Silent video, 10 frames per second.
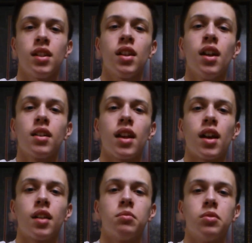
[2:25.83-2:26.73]

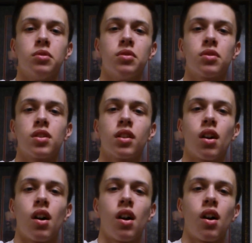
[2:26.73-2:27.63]
Dad pulls the
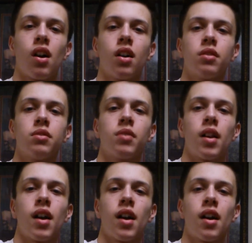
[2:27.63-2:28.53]
car
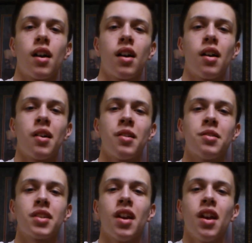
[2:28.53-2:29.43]

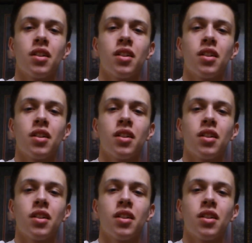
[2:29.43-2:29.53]
around